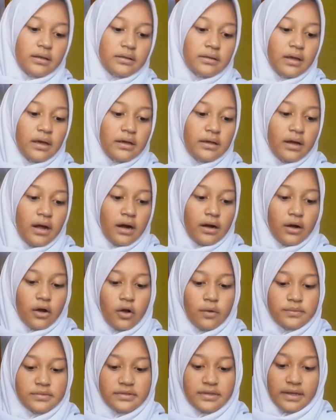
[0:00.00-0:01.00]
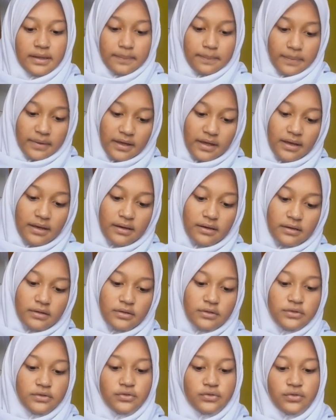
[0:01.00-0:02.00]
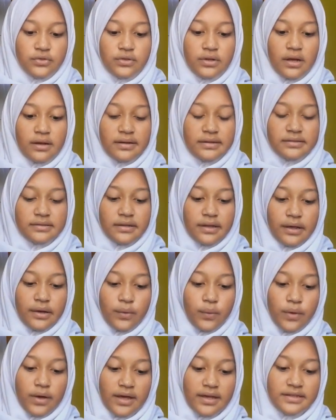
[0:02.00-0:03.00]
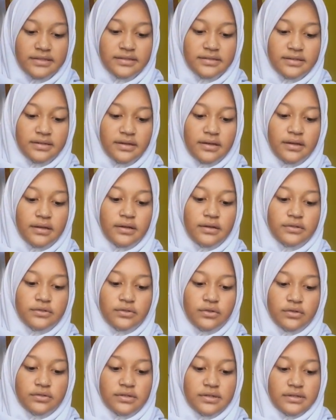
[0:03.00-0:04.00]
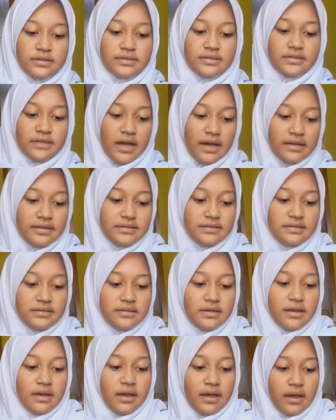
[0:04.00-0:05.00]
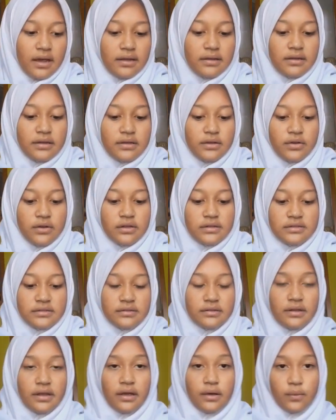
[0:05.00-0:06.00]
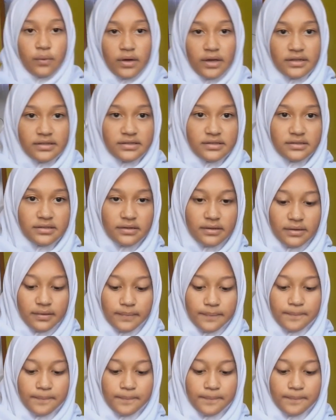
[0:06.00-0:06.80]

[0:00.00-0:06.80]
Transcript: They are housekeeping, Sundanese language, social science, and Indonesian language.